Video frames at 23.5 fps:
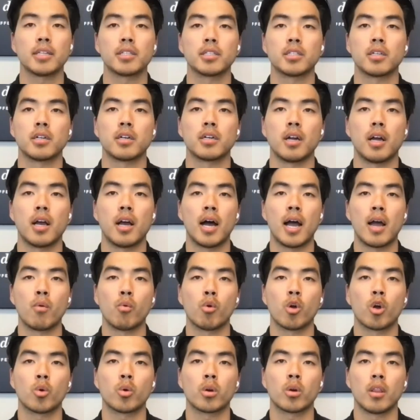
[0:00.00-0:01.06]
answer. I
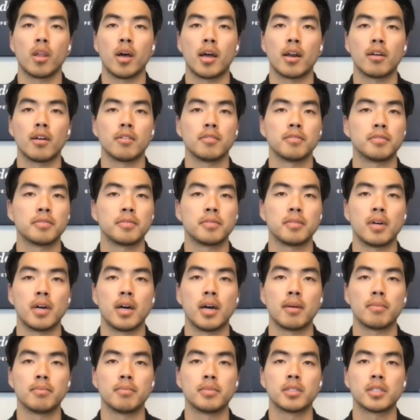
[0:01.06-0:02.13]
work with a lot of um,